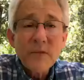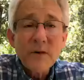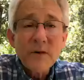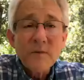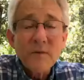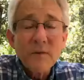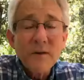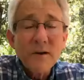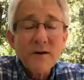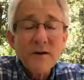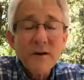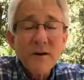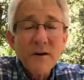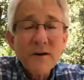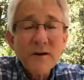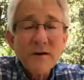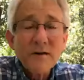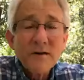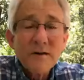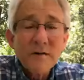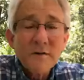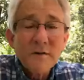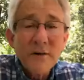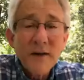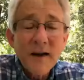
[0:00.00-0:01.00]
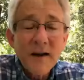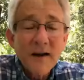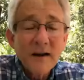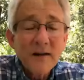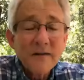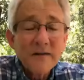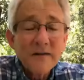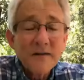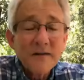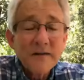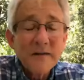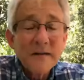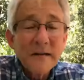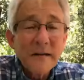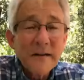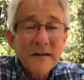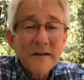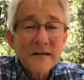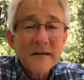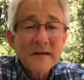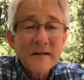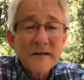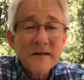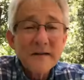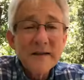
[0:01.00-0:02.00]
Regardless of how
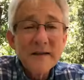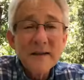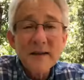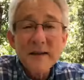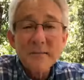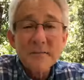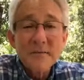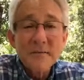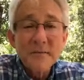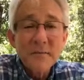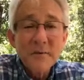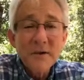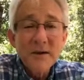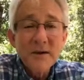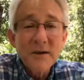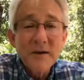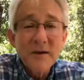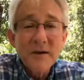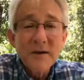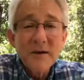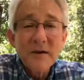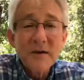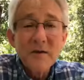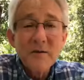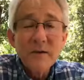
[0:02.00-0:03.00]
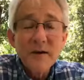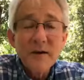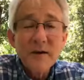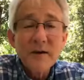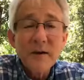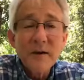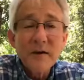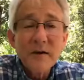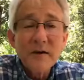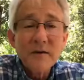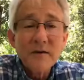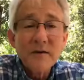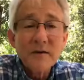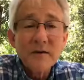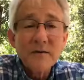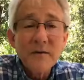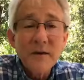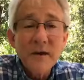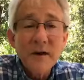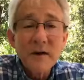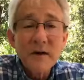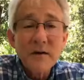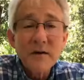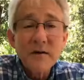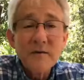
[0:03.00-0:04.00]
in the depths we are, regardless of
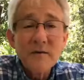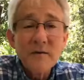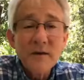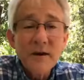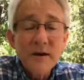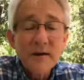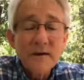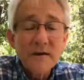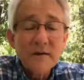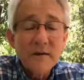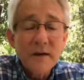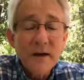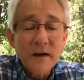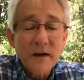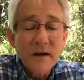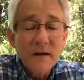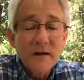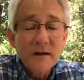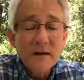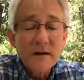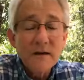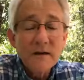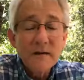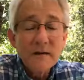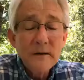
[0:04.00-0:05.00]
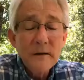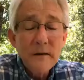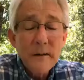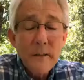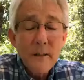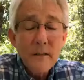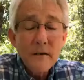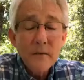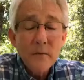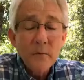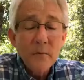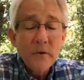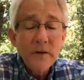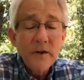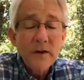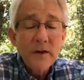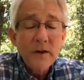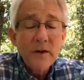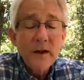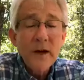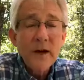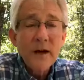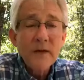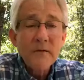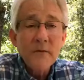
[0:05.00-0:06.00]
our own anxiety, we can
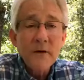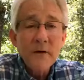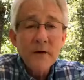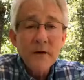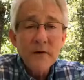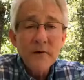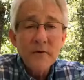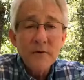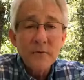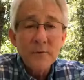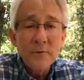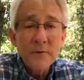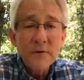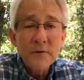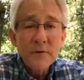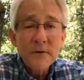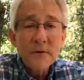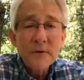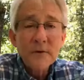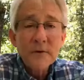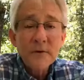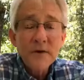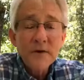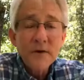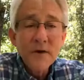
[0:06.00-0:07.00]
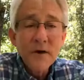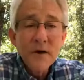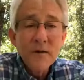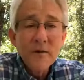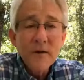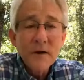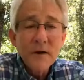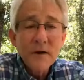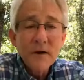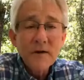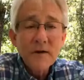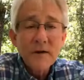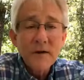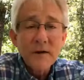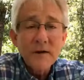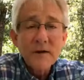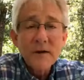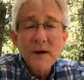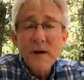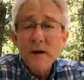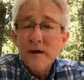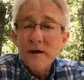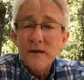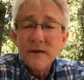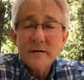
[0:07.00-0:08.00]
have hope knowing that
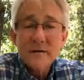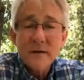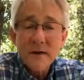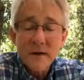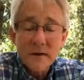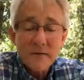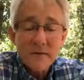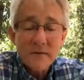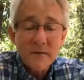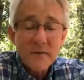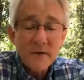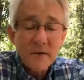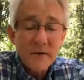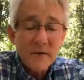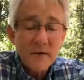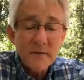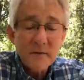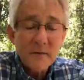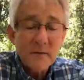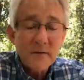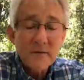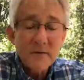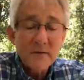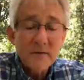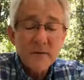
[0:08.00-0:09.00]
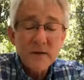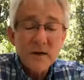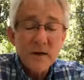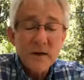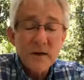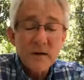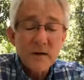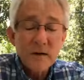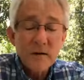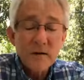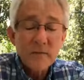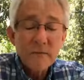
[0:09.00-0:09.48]
God is not finished with us yet.